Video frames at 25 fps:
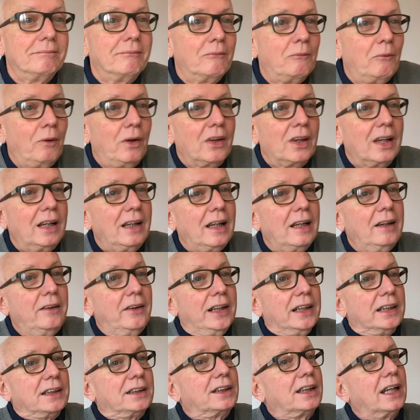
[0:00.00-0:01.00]
What the
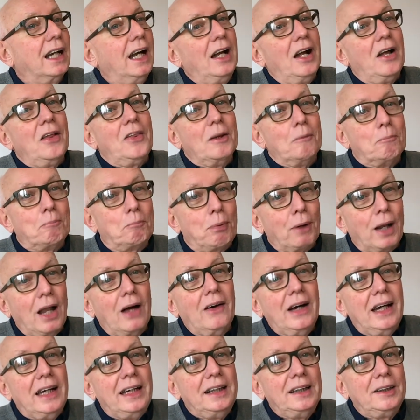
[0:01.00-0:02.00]
lyrics? The
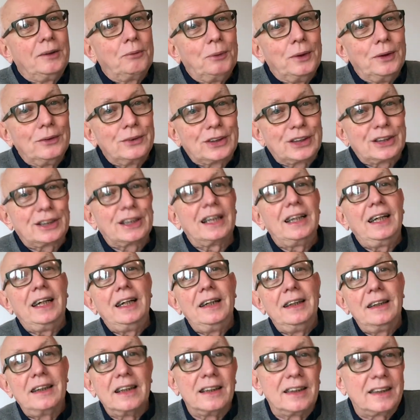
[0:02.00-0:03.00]
blind will
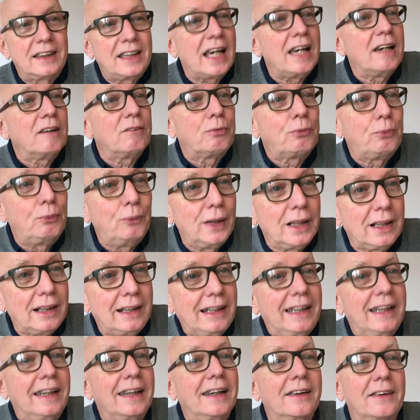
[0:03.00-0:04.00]
see, the deaf will
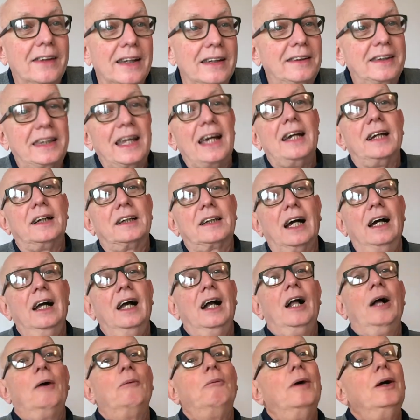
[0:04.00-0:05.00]
hear, the dead
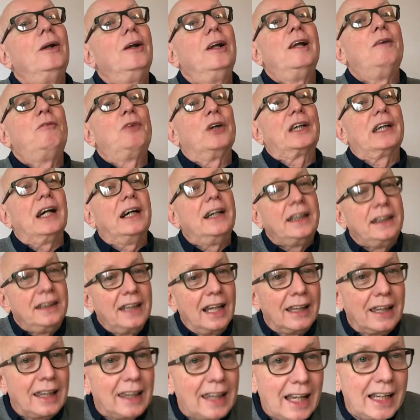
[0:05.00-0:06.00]
will live again, the
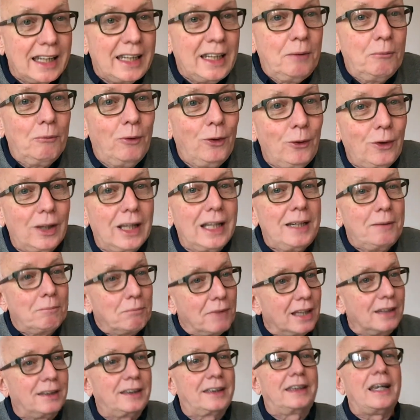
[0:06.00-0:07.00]
lame will leap,
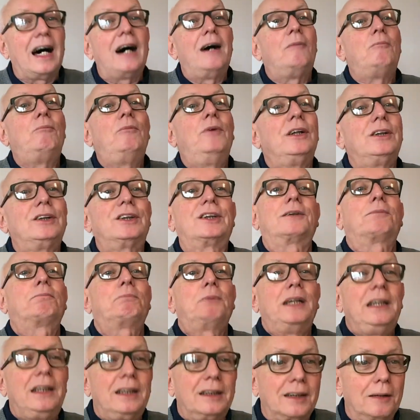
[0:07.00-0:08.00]
the dumb will
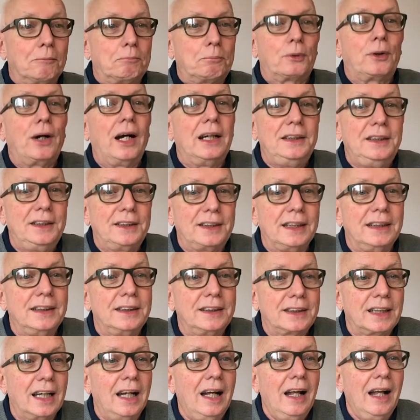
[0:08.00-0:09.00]
speak the
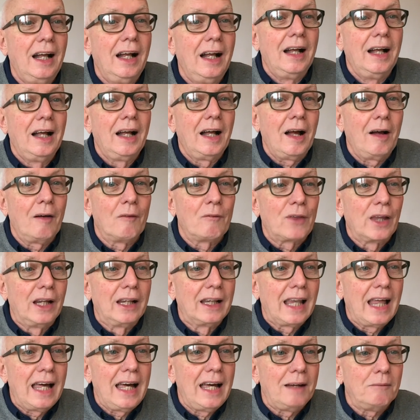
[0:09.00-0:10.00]
praises of the
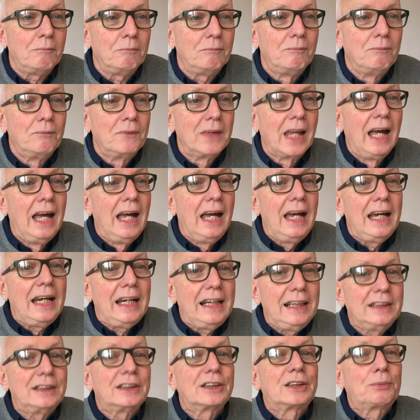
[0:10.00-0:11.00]
Lamb.
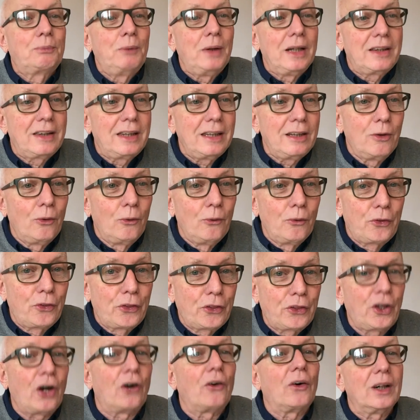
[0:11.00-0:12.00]
It's with the
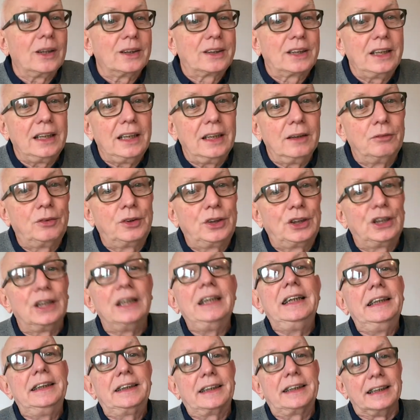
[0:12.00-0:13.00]
authority of
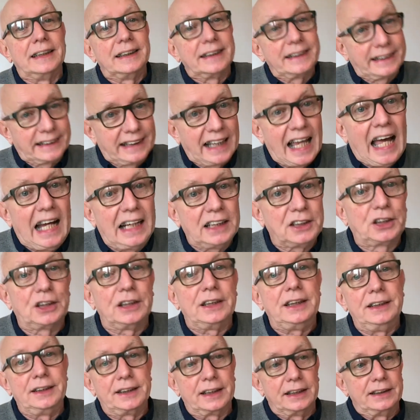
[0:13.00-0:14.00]
Jesus, that
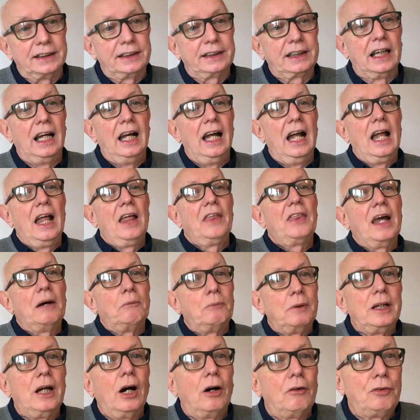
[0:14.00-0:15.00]
Jesus, that
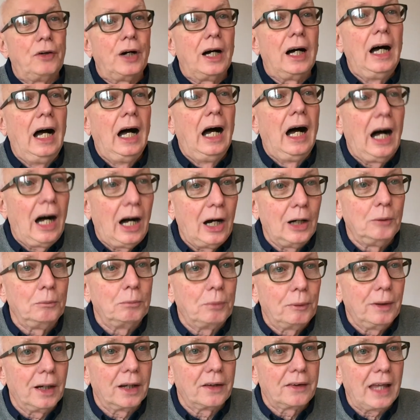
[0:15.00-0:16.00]
we offer hope
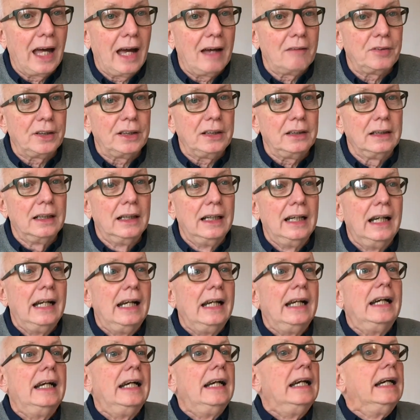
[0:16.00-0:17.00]
worth having.
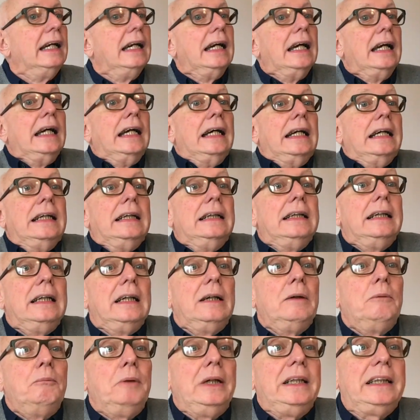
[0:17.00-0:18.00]

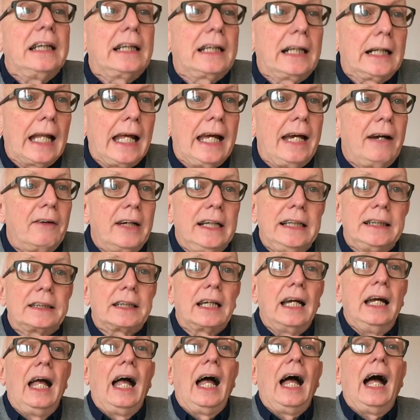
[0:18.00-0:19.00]
We declare it,
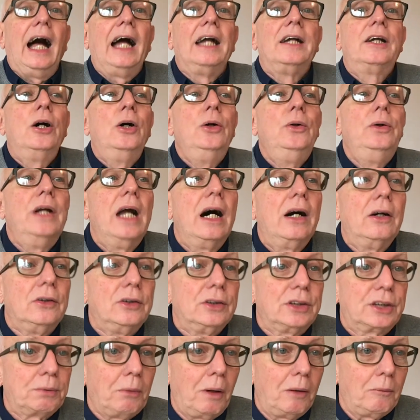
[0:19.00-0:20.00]
and who
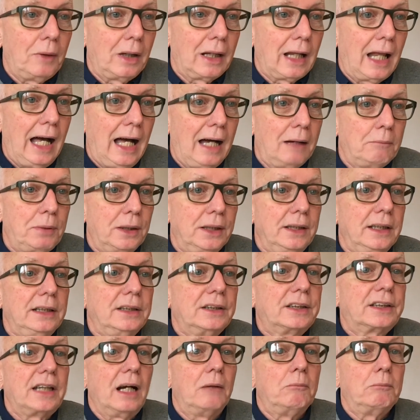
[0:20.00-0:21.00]
knows what will happen in
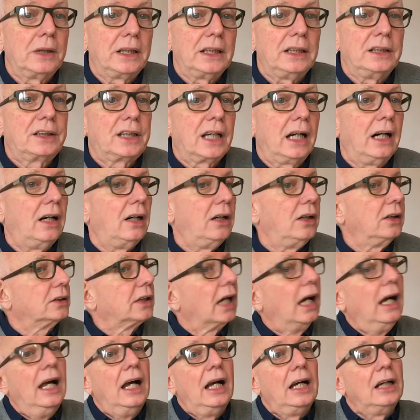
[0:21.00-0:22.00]
somebody's heart
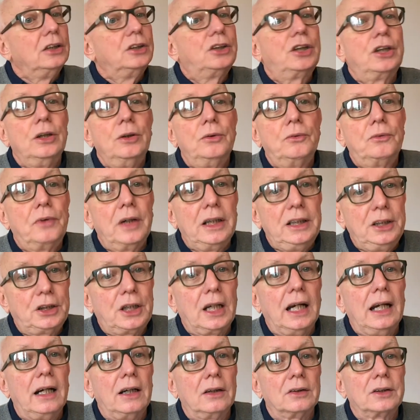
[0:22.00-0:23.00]
as you reach
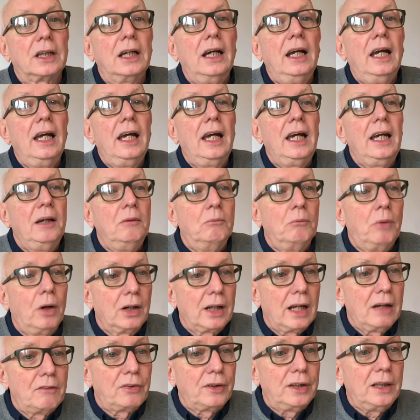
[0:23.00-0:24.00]
out in
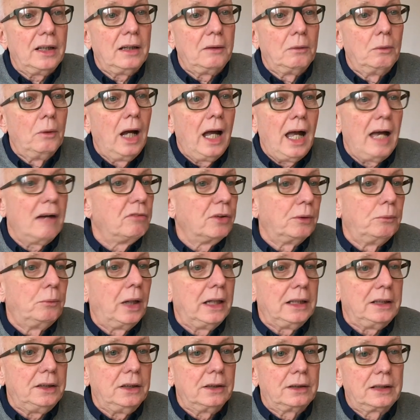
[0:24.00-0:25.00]
whatever ever
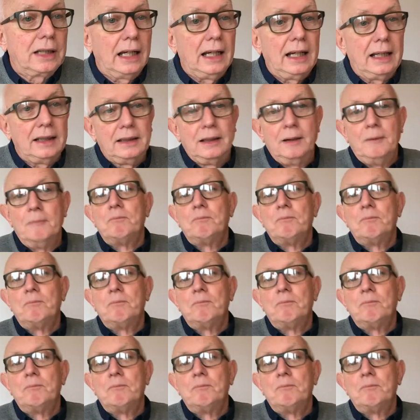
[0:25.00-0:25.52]
way you can.